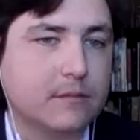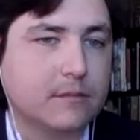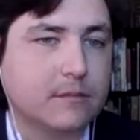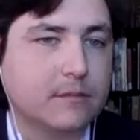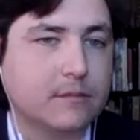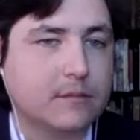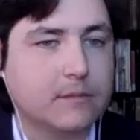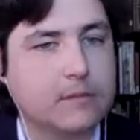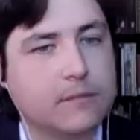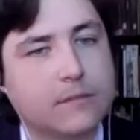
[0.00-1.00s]

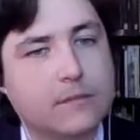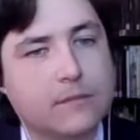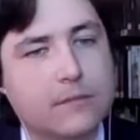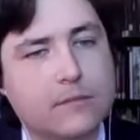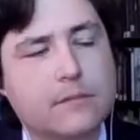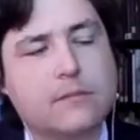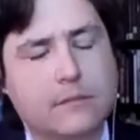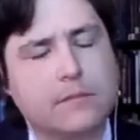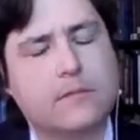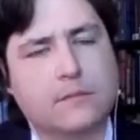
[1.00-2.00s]

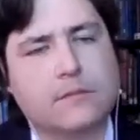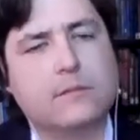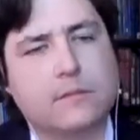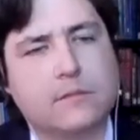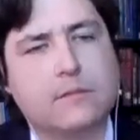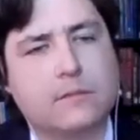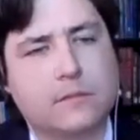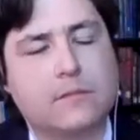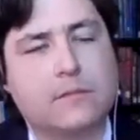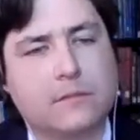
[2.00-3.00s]

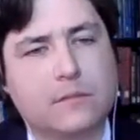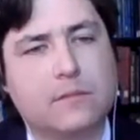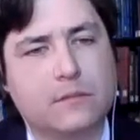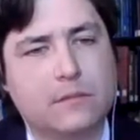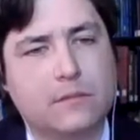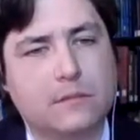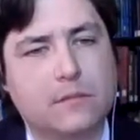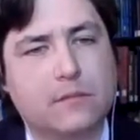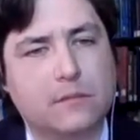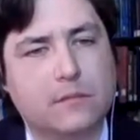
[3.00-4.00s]

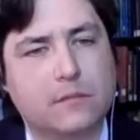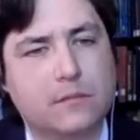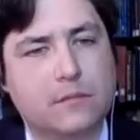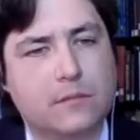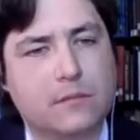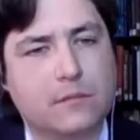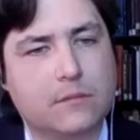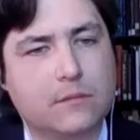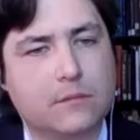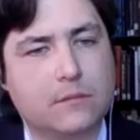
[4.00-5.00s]

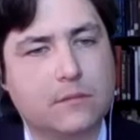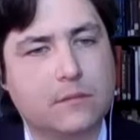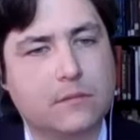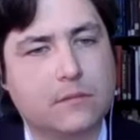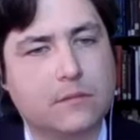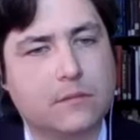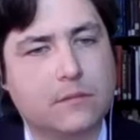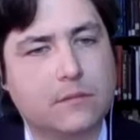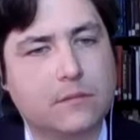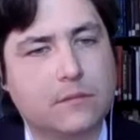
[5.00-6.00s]

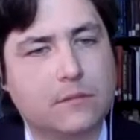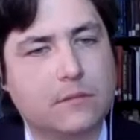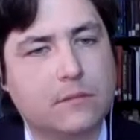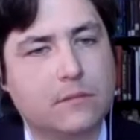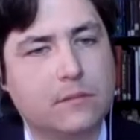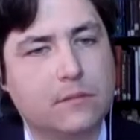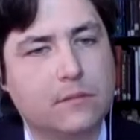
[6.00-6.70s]
(silent)